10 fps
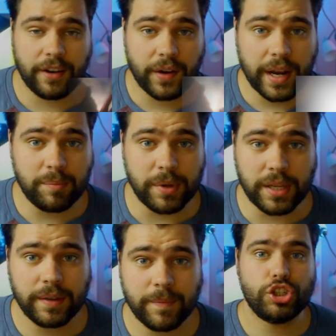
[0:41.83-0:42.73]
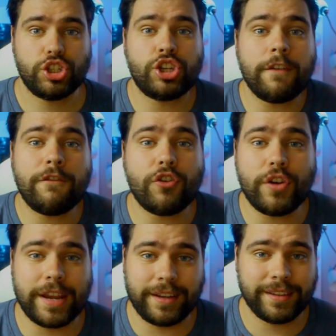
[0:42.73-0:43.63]
There I'd be,
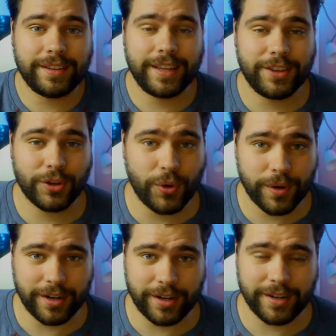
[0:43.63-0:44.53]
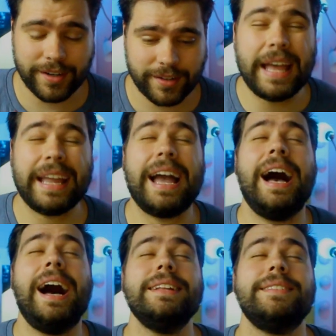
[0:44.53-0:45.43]
shivering in the corner,
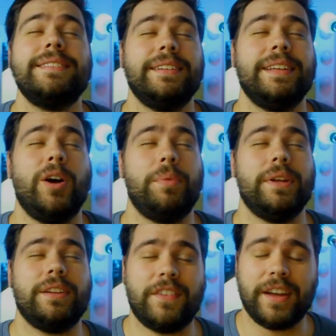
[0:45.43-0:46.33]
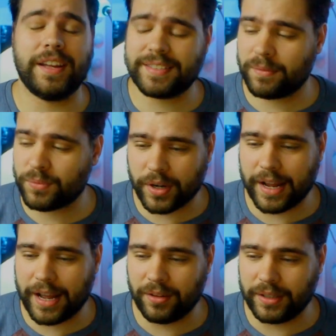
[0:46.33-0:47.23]
constantly hoping to find some sort
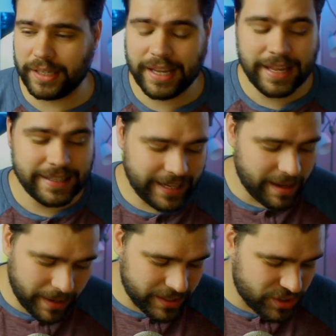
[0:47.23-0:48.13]
of outlet to get my